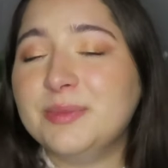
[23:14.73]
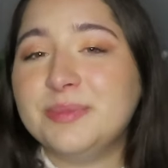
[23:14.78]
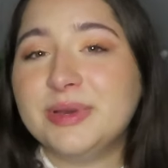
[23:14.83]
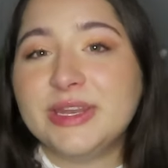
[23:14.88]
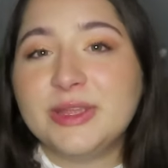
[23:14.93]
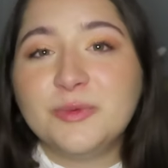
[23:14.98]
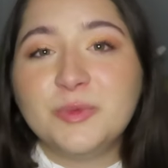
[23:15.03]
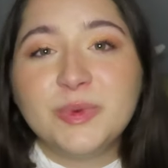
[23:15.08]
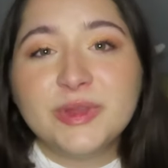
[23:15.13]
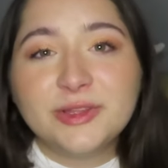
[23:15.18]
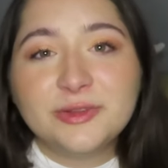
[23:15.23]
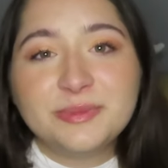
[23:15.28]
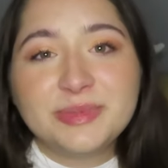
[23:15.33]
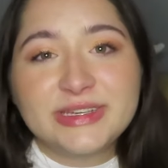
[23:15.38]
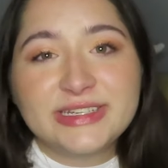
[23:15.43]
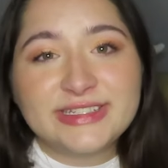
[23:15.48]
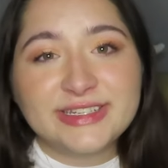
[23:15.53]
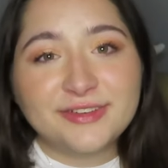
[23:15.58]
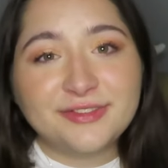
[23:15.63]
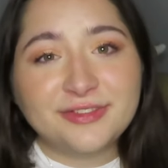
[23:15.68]
it will
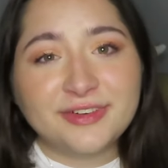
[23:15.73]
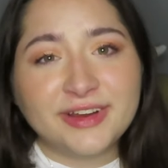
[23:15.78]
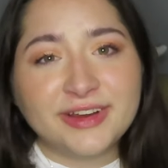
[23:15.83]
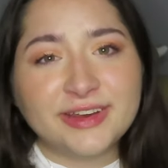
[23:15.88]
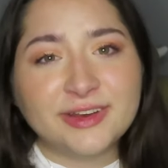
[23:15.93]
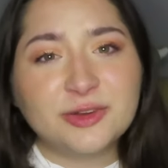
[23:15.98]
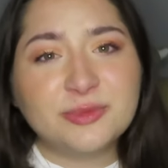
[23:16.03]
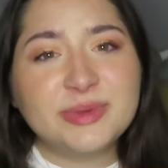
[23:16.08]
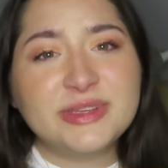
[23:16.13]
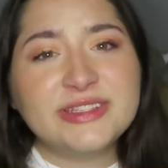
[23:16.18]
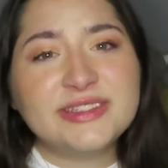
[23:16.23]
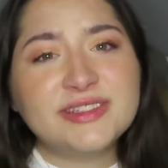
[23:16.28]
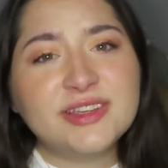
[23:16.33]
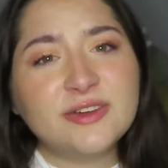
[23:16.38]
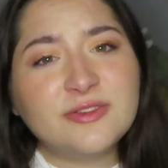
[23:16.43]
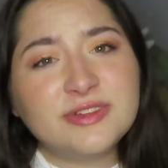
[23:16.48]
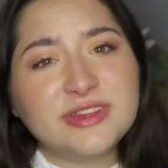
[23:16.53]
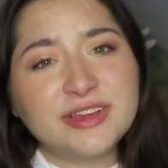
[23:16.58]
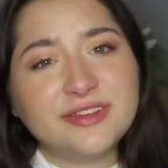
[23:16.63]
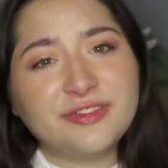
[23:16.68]
be different. It'll be
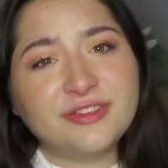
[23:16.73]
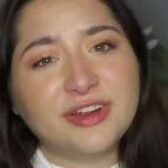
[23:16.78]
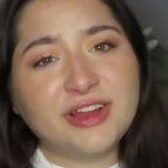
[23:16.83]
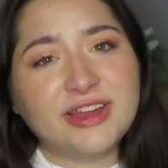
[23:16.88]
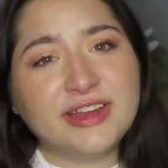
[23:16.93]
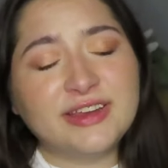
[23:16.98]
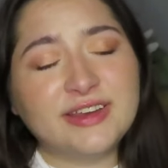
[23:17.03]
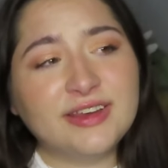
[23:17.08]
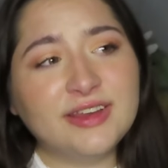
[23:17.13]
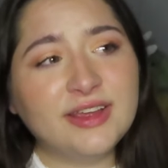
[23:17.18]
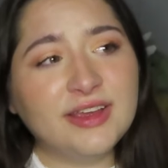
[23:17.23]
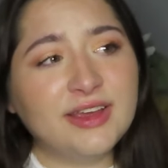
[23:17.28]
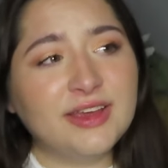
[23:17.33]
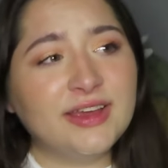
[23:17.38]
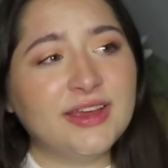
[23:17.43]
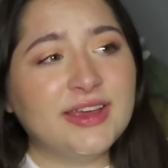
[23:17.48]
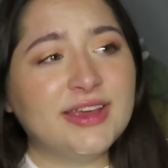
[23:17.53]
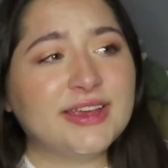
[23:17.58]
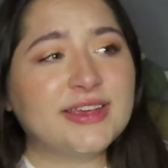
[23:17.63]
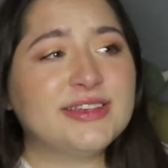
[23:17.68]
so different,
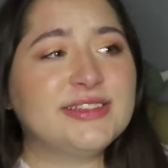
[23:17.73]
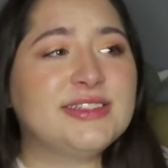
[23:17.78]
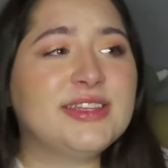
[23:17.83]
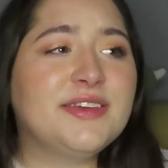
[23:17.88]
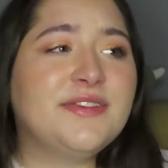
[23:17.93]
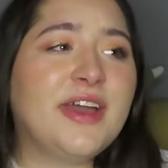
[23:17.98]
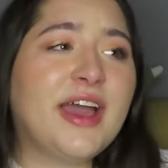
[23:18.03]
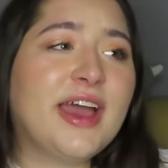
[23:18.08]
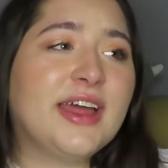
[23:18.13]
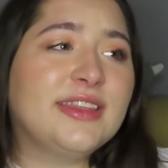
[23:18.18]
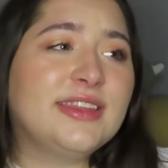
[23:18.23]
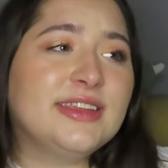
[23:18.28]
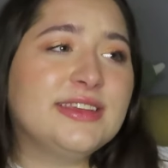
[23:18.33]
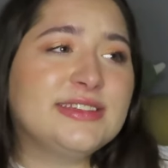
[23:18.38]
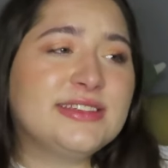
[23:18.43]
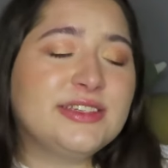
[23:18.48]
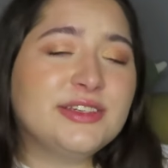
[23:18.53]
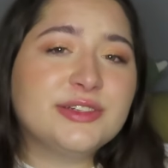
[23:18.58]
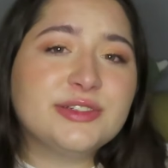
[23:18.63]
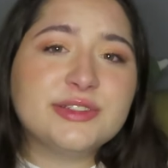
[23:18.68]
because they've had
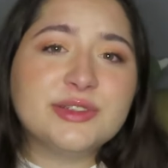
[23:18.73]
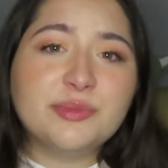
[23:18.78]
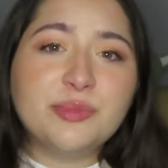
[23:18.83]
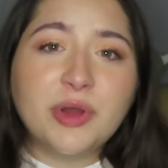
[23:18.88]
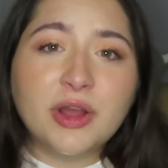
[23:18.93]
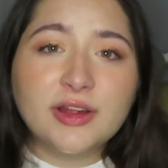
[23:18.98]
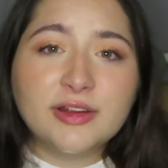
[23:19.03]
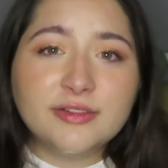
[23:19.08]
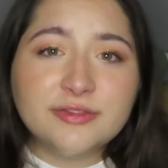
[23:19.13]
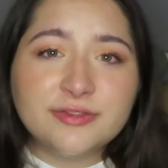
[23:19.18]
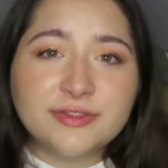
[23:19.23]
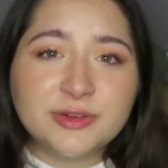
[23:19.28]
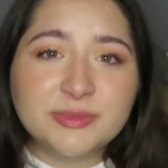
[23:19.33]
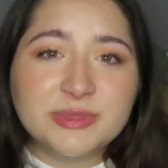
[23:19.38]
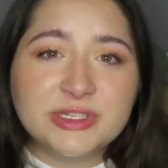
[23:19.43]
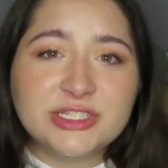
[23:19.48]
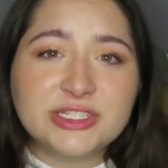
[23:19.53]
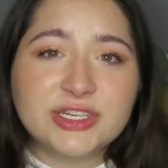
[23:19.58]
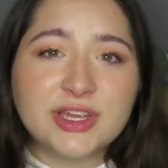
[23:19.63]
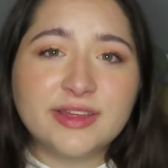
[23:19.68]
these years apart
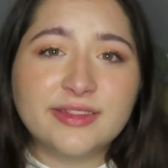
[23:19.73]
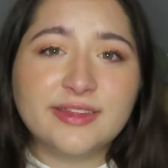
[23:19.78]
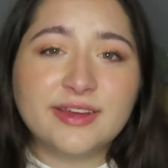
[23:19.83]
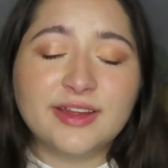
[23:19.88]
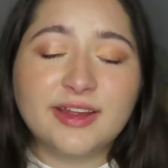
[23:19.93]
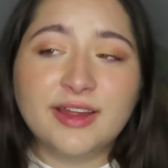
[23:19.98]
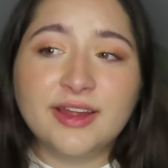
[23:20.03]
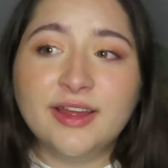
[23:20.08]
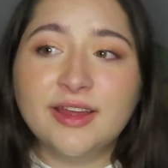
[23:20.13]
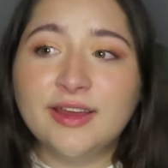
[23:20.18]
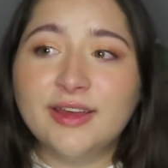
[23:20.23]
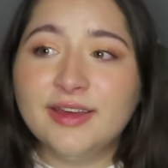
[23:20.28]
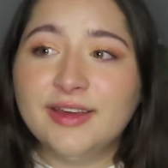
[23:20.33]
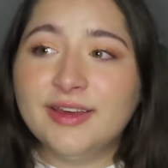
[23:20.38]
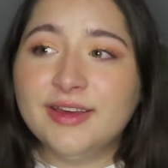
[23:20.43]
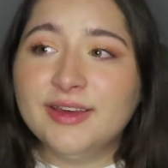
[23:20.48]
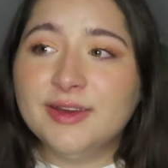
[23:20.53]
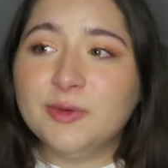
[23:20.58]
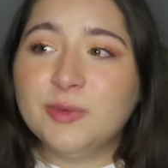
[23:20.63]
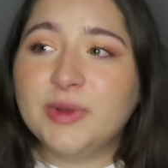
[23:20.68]
from each other
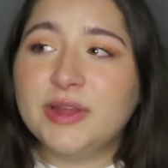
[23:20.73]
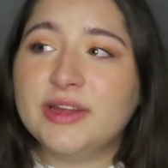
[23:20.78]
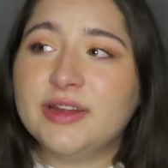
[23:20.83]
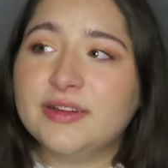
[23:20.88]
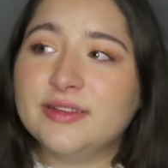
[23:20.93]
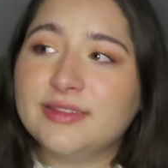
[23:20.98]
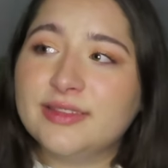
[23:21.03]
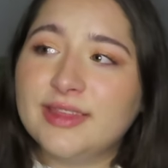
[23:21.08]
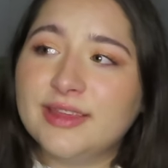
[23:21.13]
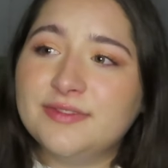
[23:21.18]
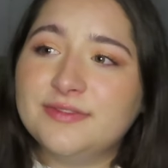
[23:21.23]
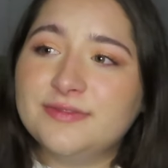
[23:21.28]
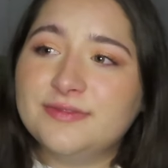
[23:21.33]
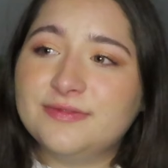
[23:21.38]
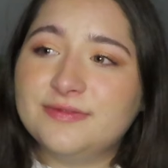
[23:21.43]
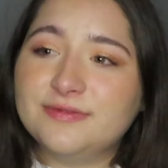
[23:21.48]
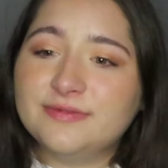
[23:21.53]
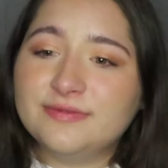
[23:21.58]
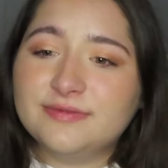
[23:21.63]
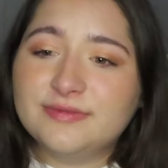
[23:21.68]
where
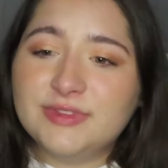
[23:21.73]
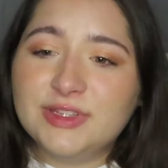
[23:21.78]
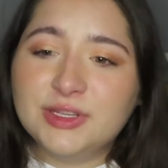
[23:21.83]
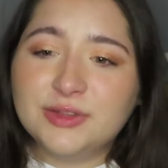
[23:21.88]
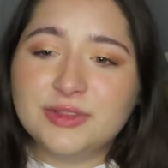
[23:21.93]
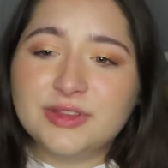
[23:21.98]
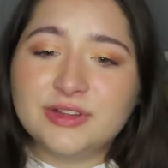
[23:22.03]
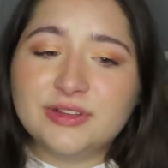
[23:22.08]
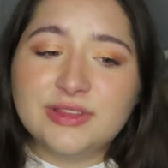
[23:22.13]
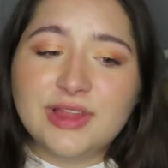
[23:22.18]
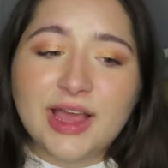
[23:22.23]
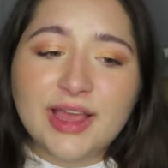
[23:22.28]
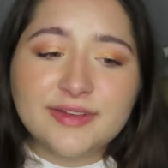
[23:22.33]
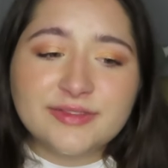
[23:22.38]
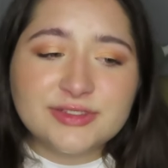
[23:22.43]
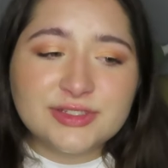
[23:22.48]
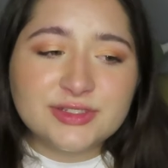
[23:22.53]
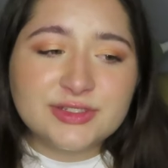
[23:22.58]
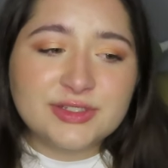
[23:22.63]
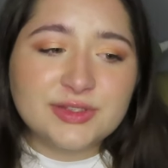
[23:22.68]
they've, you know, their
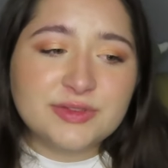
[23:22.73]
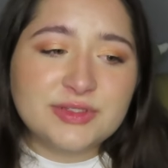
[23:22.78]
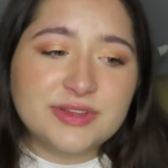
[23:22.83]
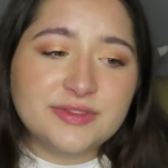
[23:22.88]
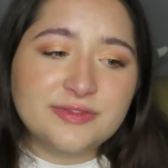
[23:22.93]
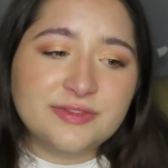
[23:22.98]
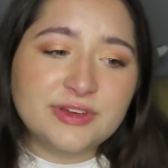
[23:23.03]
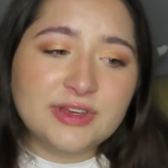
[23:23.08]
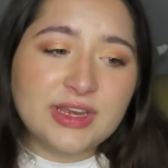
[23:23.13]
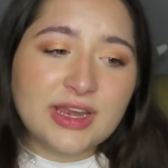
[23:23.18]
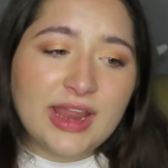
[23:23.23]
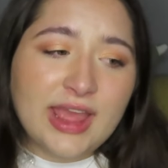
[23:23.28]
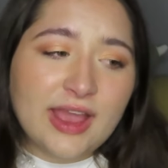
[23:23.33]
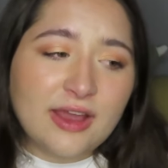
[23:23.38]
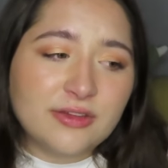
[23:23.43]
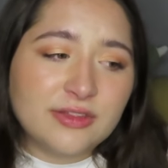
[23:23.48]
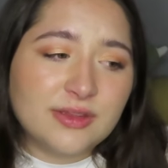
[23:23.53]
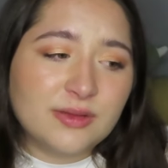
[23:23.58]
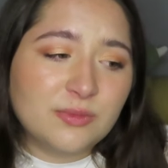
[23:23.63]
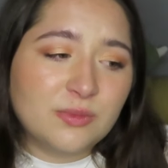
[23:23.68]
lives are so different
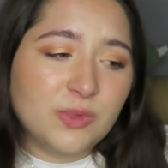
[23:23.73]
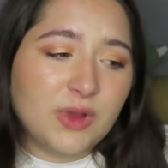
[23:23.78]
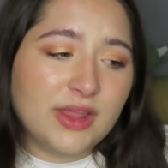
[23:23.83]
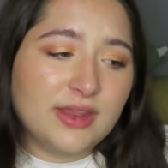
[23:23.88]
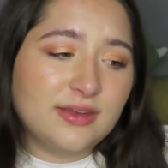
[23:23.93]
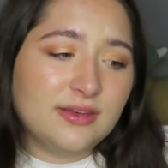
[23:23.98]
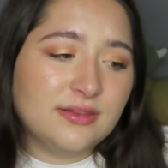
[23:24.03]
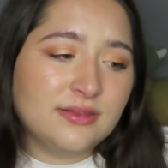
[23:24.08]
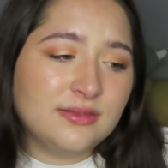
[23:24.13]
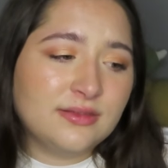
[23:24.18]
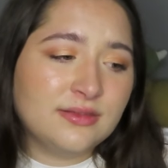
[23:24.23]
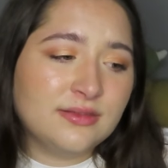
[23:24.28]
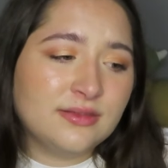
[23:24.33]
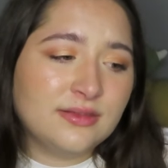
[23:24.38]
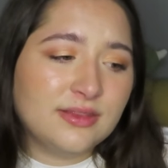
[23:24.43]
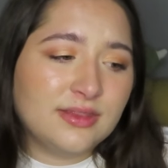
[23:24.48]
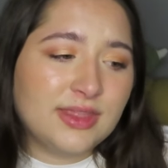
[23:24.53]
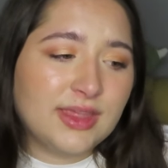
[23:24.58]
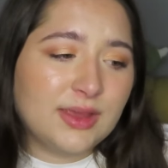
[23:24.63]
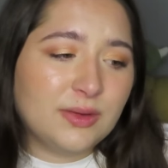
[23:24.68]
now than when
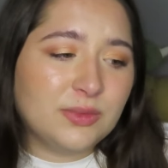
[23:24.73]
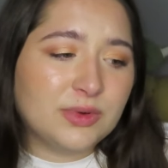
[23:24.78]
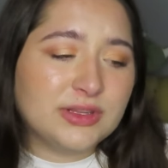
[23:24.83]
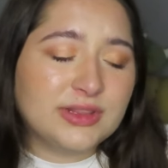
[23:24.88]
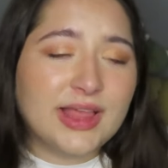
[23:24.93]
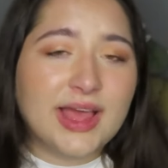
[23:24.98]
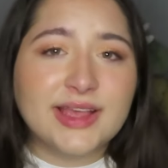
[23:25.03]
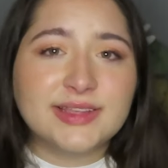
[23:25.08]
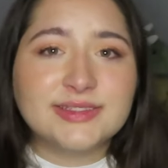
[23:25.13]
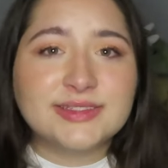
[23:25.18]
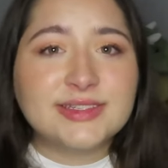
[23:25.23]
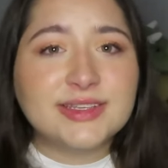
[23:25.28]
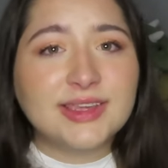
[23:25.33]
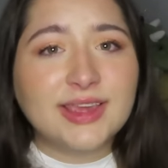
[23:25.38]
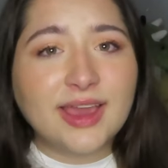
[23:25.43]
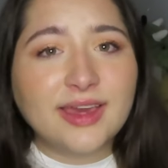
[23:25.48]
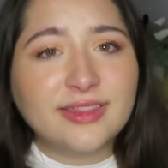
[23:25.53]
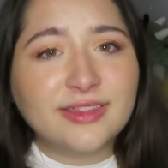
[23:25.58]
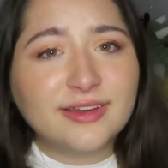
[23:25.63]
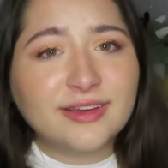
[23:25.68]
they were last
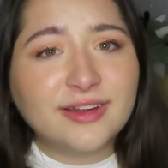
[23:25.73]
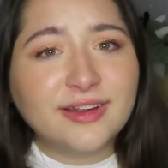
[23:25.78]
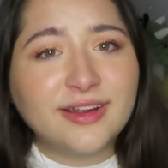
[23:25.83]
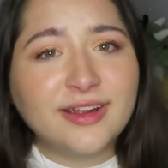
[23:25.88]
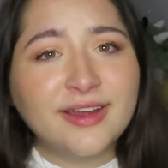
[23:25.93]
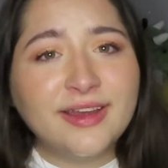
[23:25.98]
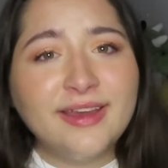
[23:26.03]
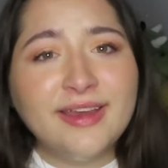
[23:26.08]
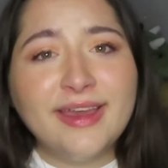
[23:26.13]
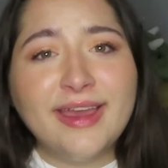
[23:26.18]
together.